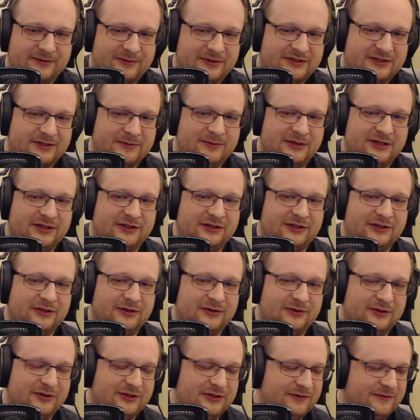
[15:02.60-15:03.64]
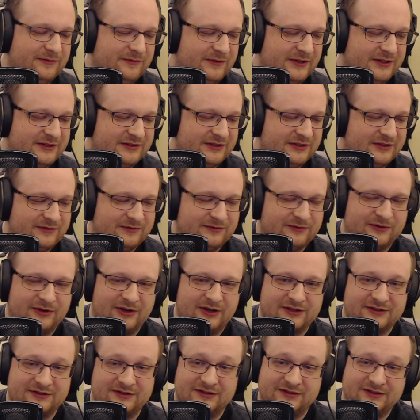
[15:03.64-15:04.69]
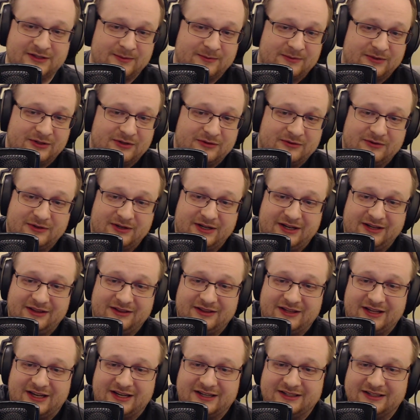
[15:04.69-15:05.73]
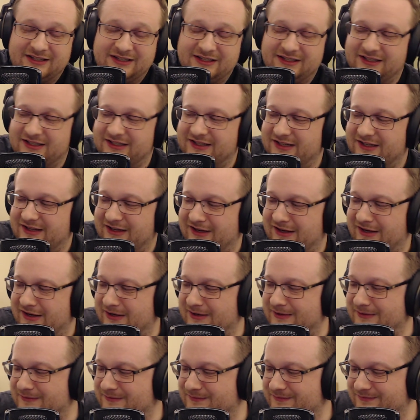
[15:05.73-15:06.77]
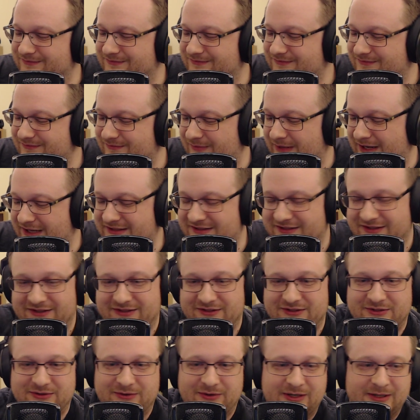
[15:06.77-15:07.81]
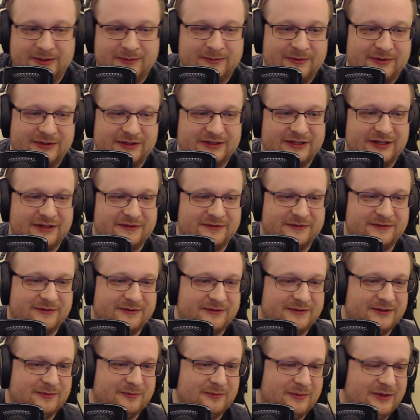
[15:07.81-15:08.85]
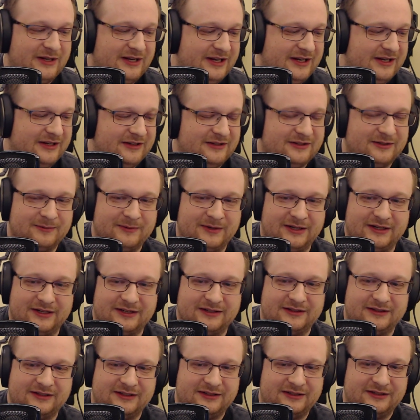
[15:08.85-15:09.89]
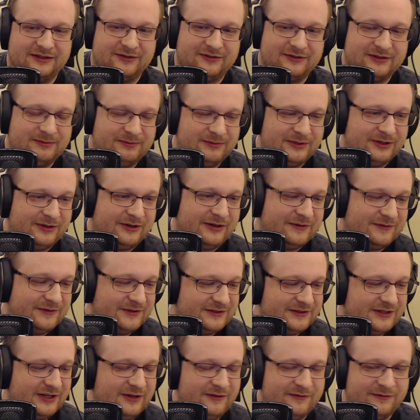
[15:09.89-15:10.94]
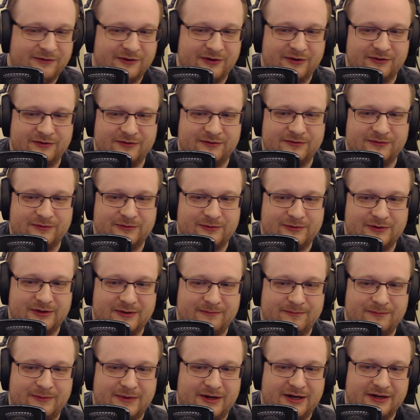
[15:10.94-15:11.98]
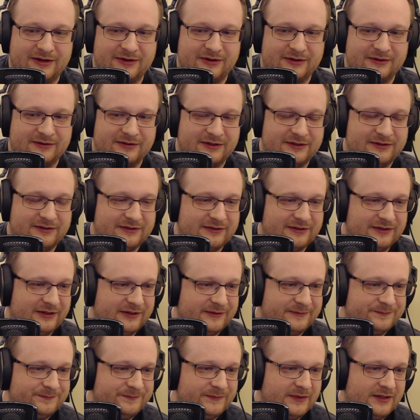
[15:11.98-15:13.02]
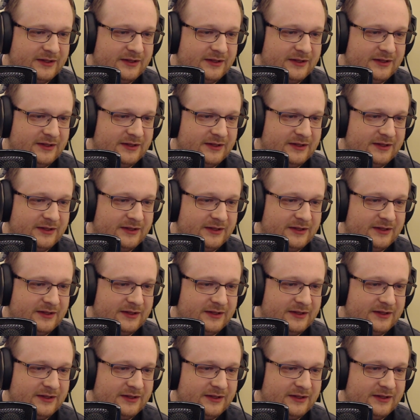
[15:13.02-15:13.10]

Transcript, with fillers: And with some E Q, you can fix its flaws to some degree that um, makes it enjoyable enough to me to make it the ultimate office headphone for modern listening.